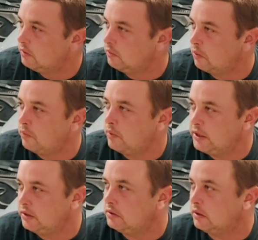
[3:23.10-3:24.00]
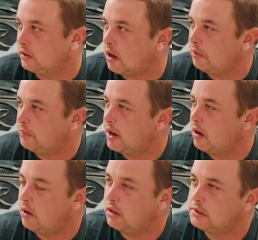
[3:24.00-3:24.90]
we did a couple of
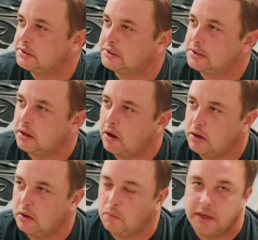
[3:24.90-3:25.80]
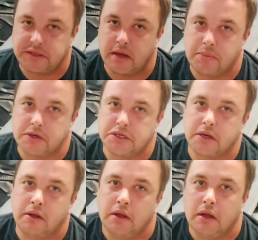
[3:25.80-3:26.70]
power runs only on wastegate
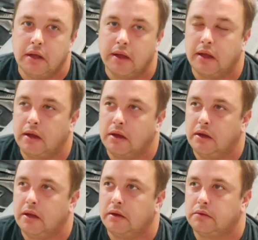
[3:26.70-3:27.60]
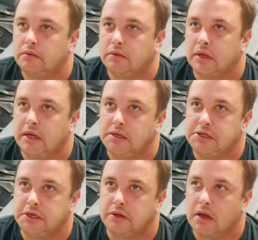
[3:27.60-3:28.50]
pressure, and the
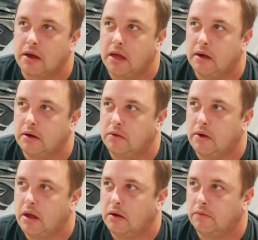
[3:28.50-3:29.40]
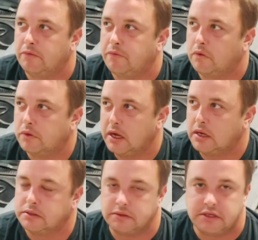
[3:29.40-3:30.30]
ECU cut out at around
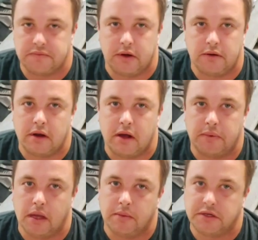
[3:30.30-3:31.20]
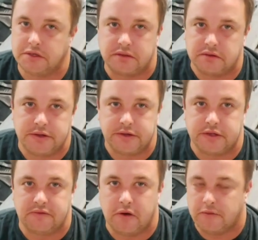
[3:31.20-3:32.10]
4,700 RPM. It just turned
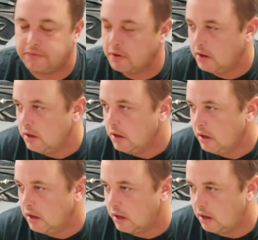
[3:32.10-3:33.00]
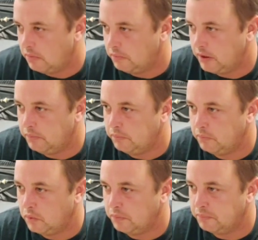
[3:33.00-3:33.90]
itself off and
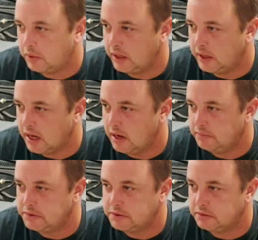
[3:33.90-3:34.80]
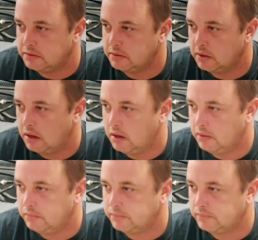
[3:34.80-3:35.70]
wouldn't play games for